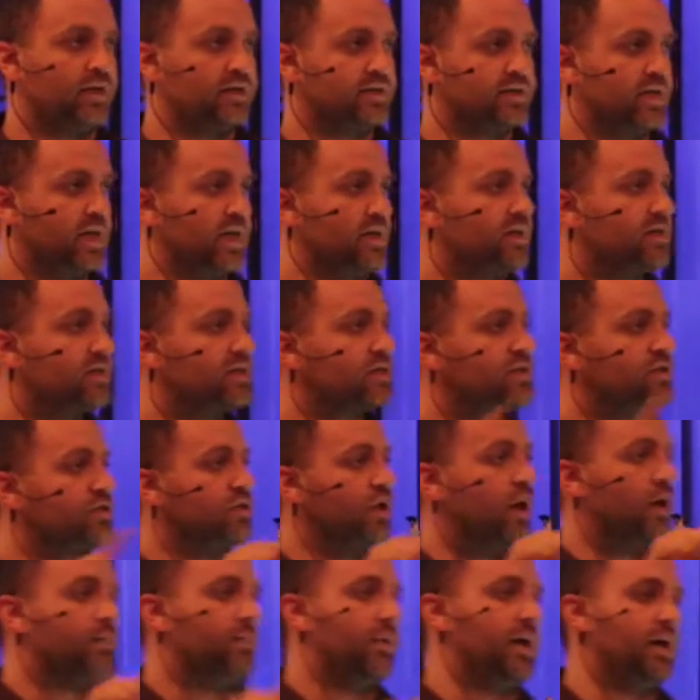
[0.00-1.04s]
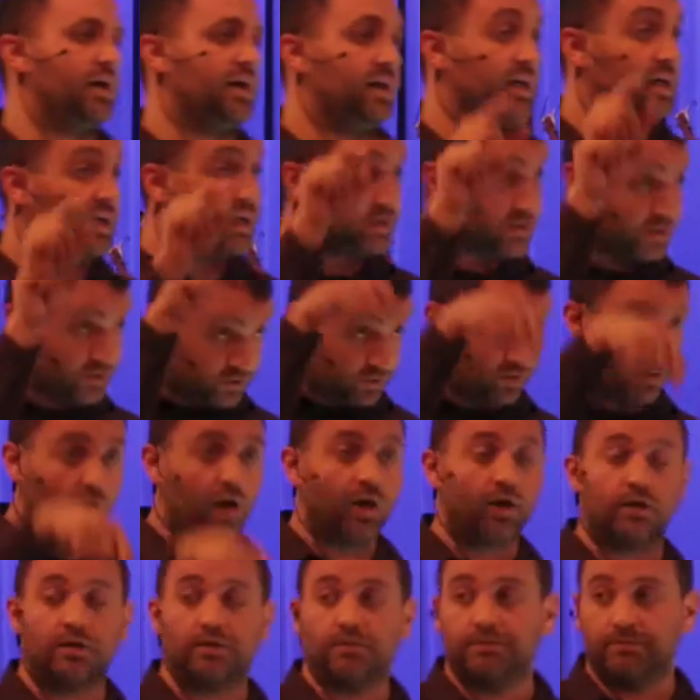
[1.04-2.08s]
Satan's the strong man. He's
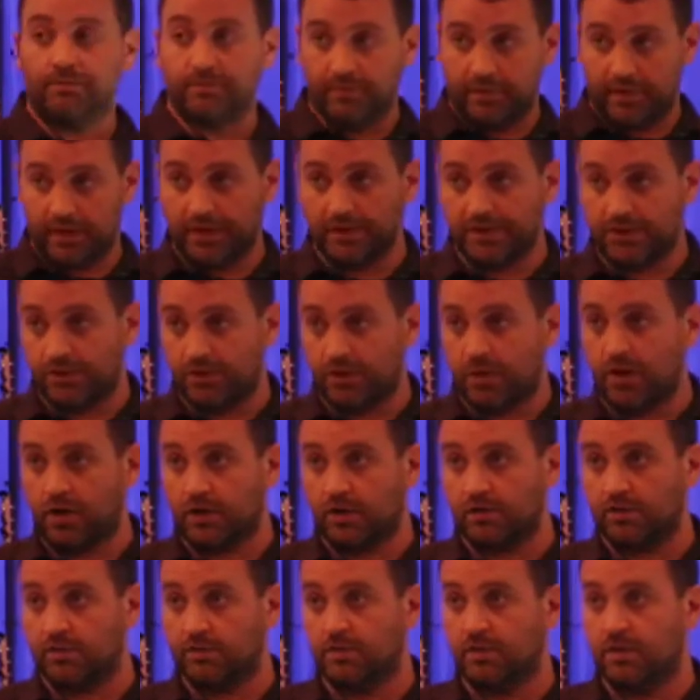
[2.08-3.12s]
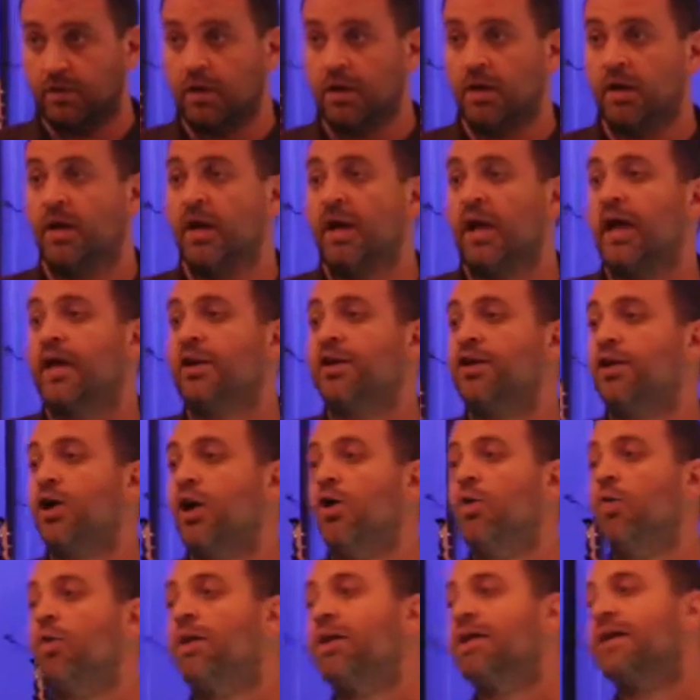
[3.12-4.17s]
strong. He's strong. And
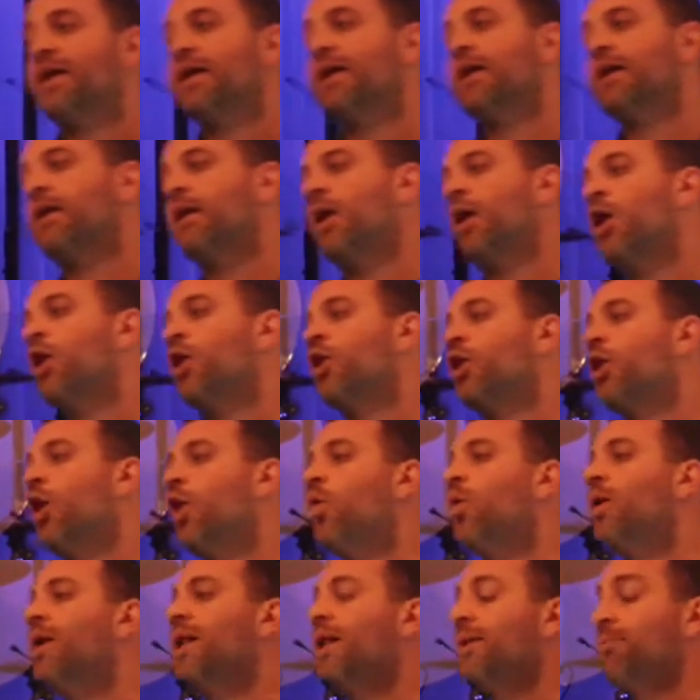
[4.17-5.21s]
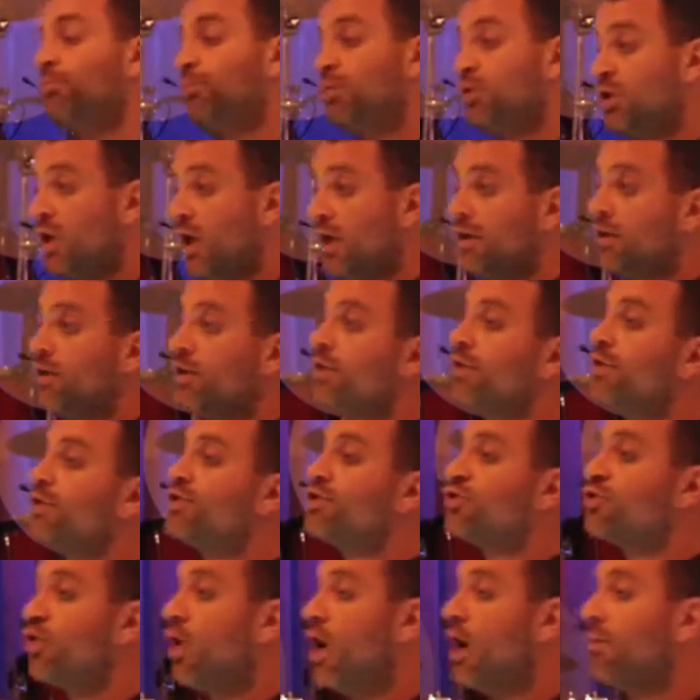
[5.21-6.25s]
no one can go in and plunder the
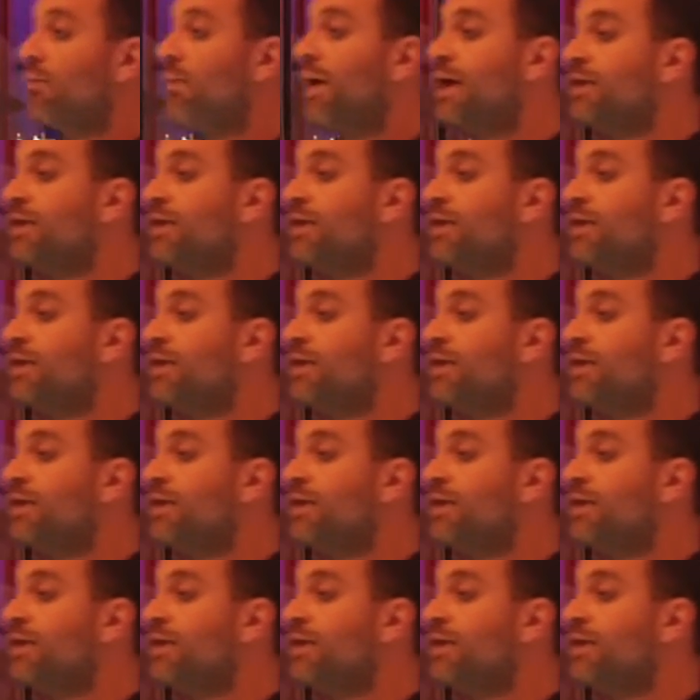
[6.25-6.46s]
strong